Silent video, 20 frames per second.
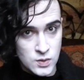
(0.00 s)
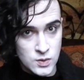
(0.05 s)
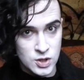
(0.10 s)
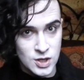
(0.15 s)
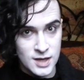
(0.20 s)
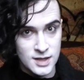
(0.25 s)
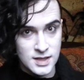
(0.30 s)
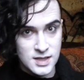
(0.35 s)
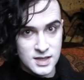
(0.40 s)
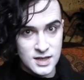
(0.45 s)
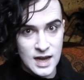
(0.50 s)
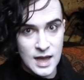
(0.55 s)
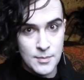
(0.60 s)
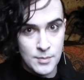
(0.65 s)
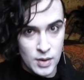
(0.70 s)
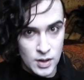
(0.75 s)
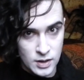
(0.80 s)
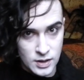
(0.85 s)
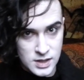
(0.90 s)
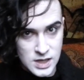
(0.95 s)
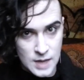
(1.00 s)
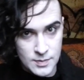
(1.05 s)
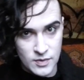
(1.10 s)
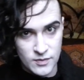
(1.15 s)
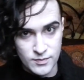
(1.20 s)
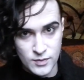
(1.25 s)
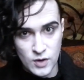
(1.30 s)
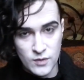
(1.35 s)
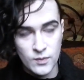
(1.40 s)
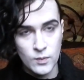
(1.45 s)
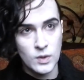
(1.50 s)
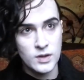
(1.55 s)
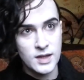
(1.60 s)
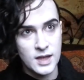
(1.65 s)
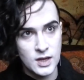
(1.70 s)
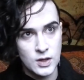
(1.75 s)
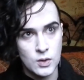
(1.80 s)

which had this glam punk type of movement, what they